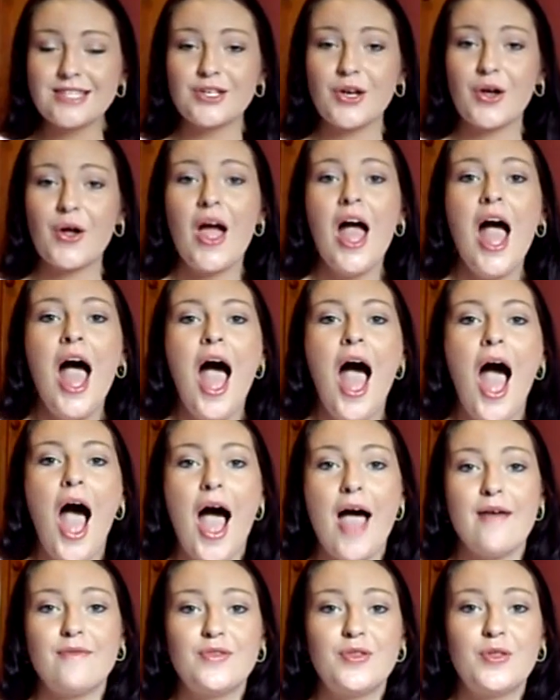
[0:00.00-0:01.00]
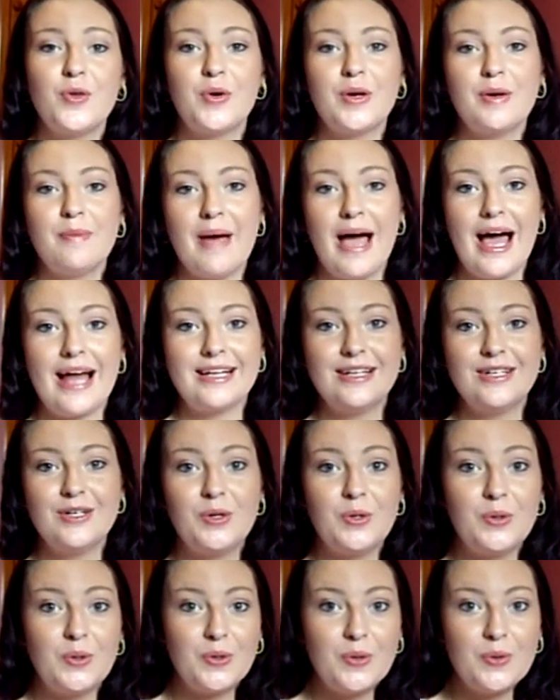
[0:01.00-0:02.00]
So I've thought about
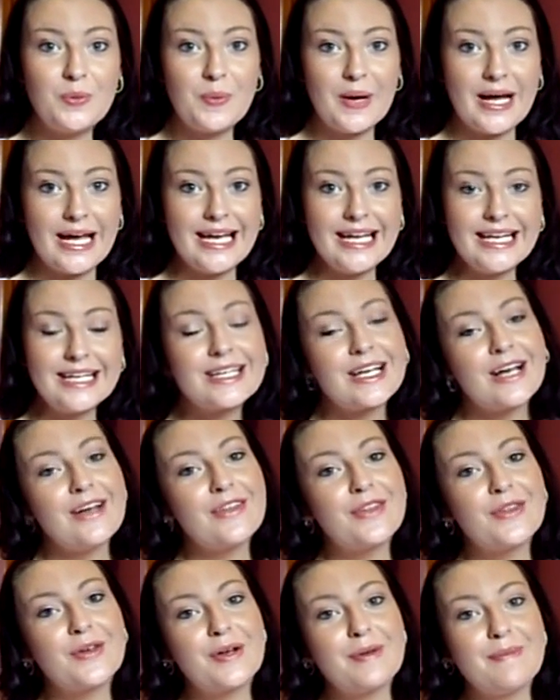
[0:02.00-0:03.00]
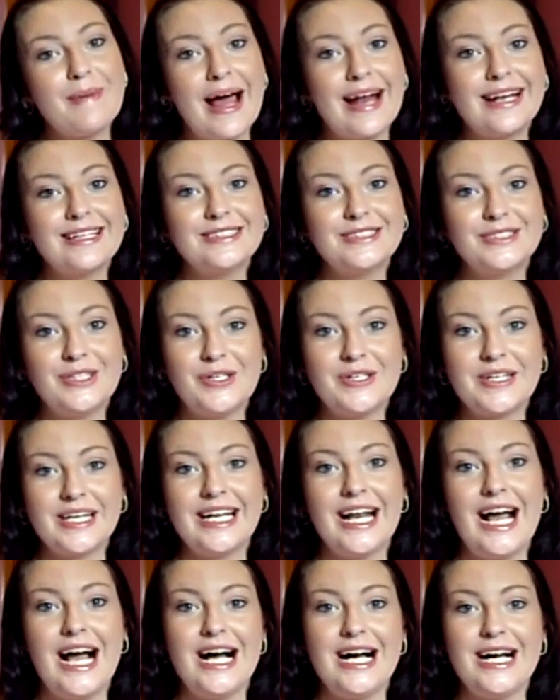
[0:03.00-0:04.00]
it all week. I thought about it long
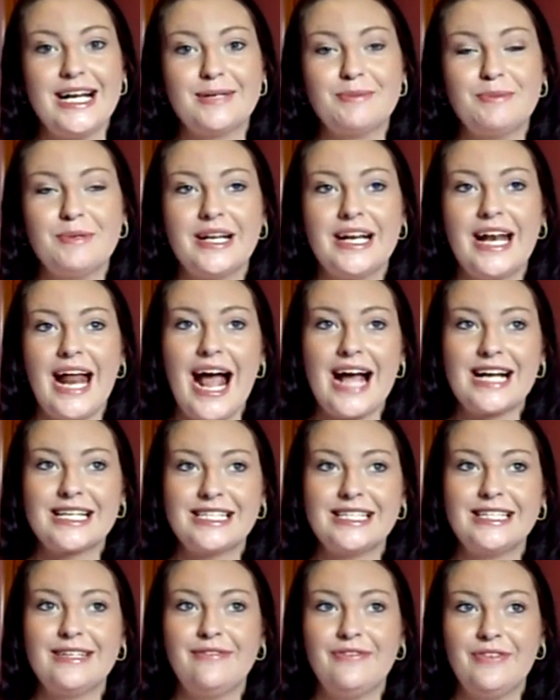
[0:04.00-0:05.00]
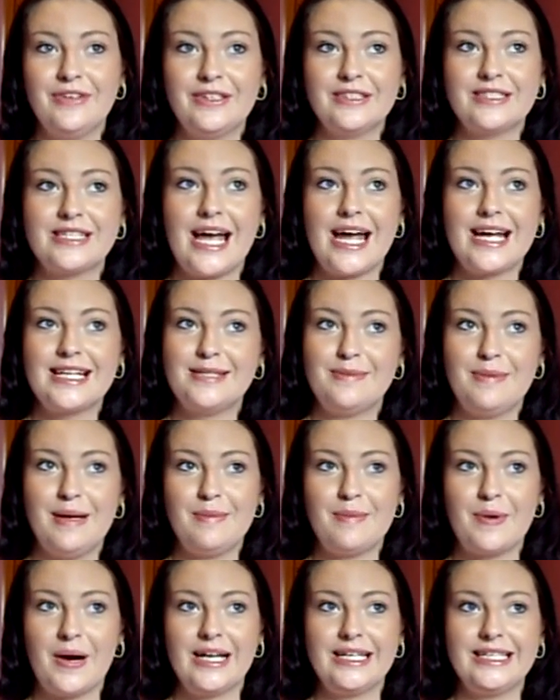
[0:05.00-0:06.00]
and hard, what it actually feels like to
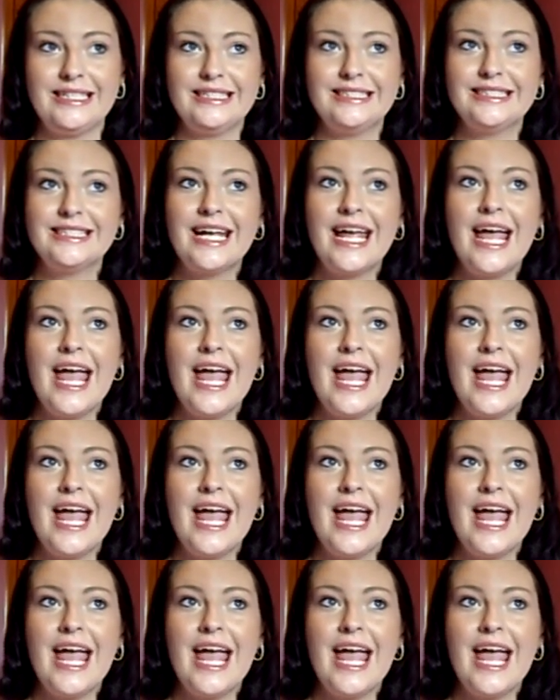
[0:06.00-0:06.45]
be pregnant.